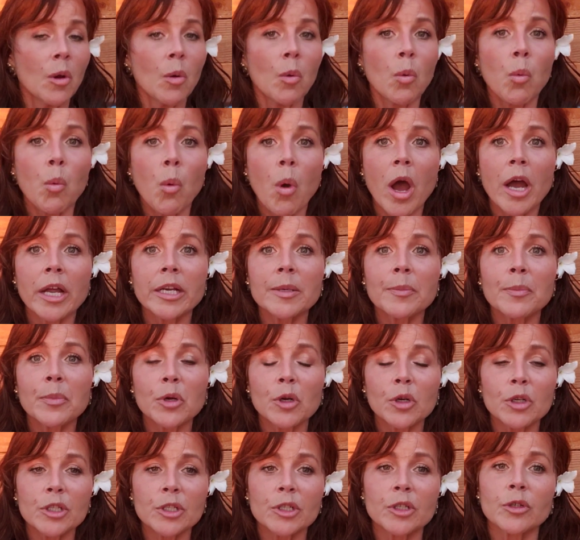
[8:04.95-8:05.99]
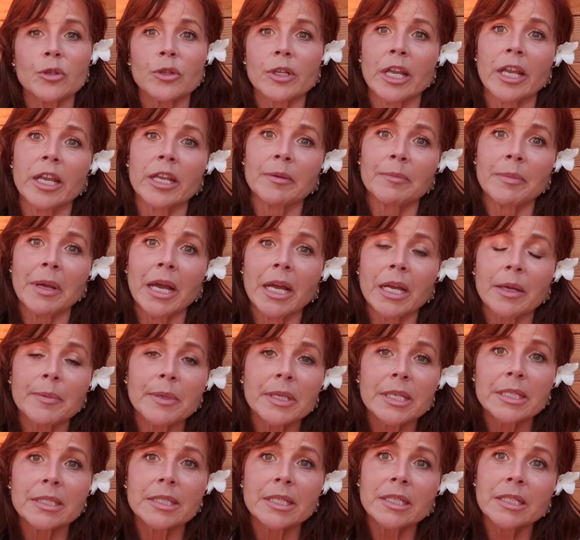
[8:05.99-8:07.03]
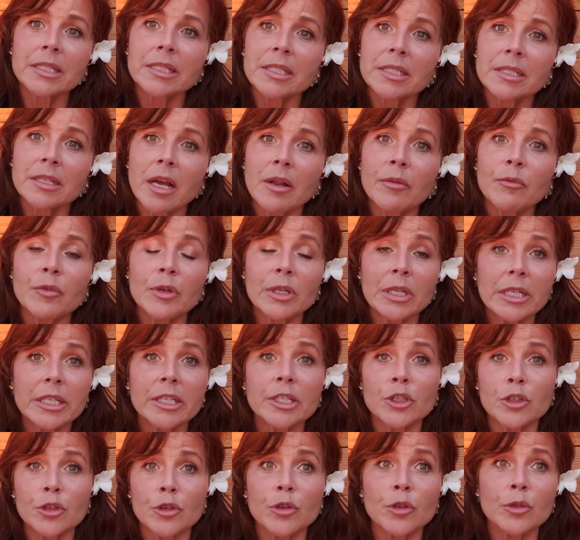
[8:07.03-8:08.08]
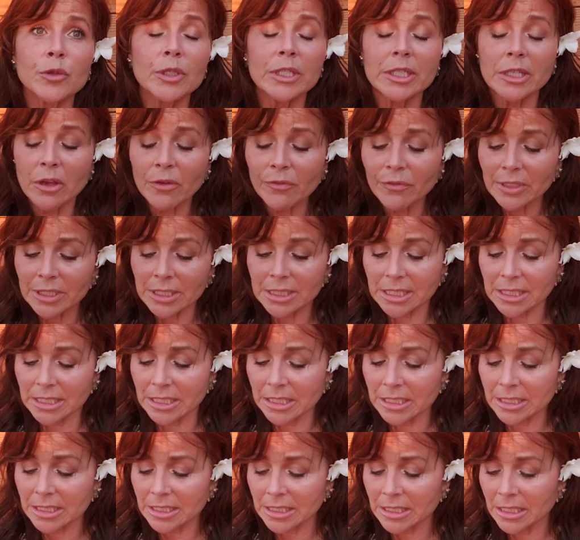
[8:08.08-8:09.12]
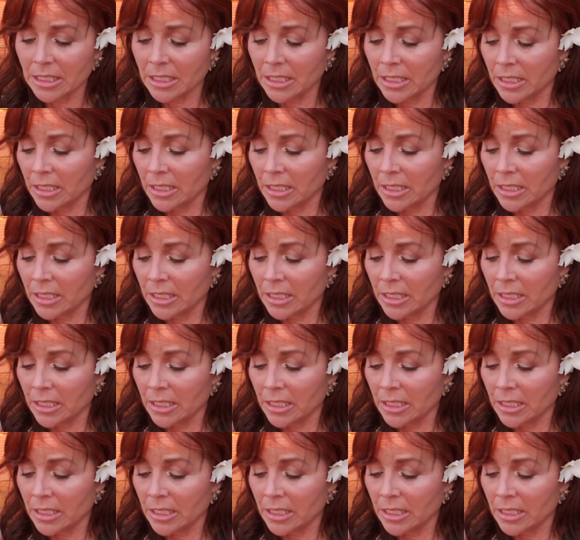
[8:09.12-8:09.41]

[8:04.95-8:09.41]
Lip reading: want personal gain back, because then it's not really true selflessness.